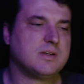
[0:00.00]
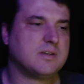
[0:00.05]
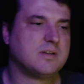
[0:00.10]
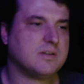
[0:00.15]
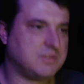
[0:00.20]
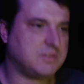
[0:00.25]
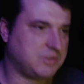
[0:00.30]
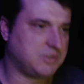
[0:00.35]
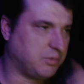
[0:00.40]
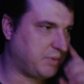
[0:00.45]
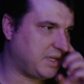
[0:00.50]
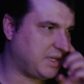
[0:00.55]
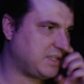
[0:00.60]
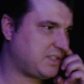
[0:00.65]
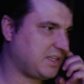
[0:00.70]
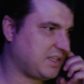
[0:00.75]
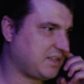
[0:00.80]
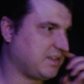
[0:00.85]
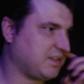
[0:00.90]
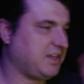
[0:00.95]
So
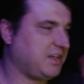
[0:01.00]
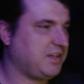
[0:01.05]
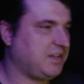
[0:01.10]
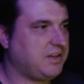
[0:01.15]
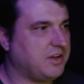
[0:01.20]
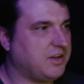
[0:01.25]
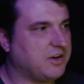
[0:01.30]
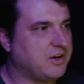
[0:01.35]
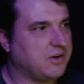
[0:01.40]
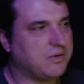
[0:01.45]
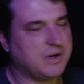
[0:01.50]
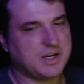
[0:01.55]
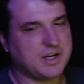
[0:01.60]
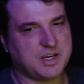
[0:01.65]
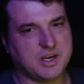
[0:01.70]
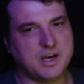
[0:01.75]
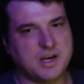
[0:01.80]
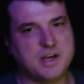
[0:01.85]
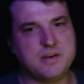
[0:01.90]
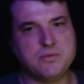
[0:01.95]
basically, a
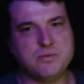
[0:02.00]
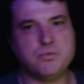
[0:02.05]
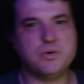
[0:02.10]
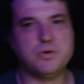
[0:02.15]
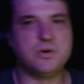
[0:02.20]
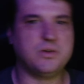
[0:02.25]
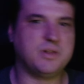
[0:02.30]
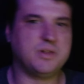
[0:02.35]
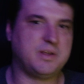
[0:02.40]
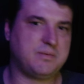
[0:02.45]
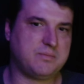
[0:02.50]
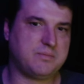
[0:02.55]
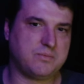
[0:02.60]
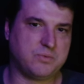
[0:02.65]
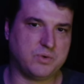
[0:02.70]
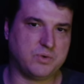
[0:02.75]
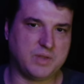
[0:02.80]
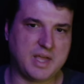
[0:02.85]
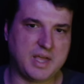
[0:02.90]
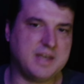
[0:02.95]
gun will
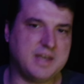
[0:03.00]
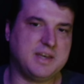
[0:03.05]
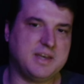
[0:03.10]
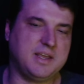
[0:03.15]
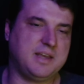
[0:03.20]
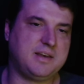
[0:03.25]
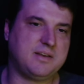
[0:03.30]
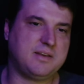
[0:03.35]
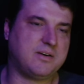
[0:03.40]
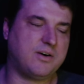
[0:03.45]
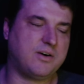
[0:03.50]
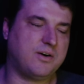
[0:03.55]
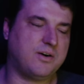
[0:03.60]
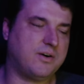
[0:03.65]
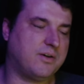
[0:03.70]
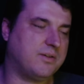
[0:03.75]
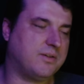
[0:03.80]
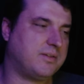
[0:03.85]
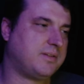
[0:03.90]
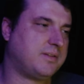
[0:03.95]
end it all.